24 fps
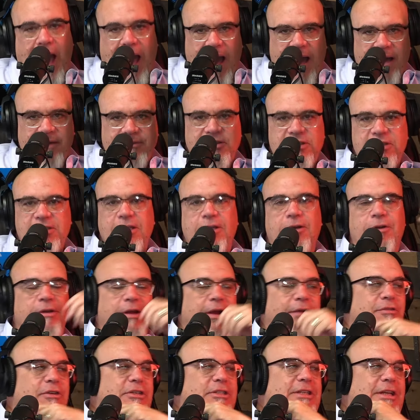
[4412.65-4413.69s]
I've still
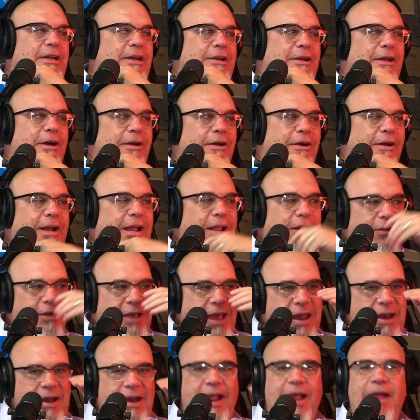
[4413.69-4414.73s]
never seen a duck on it. I look
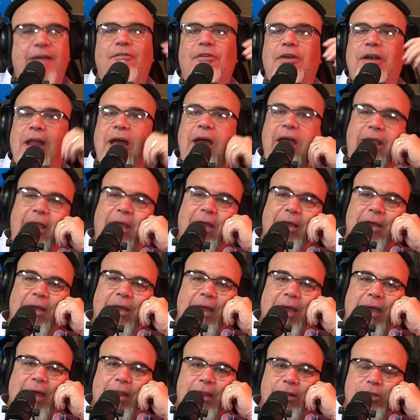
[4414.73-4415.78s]
at it every day
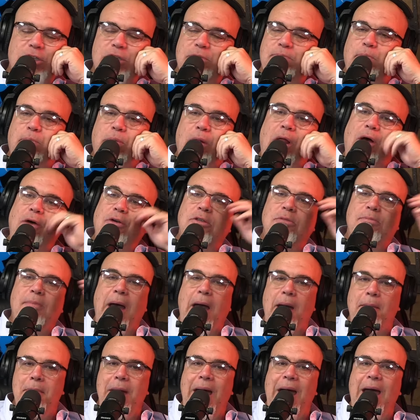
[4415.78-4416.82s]
and it just blows
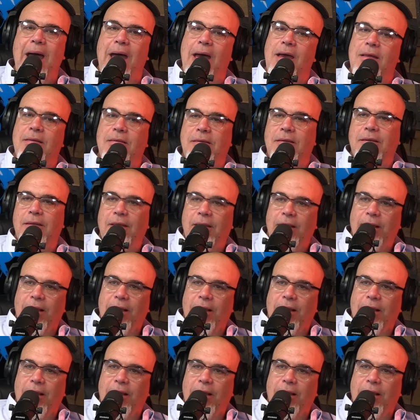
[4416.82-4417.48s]
my mind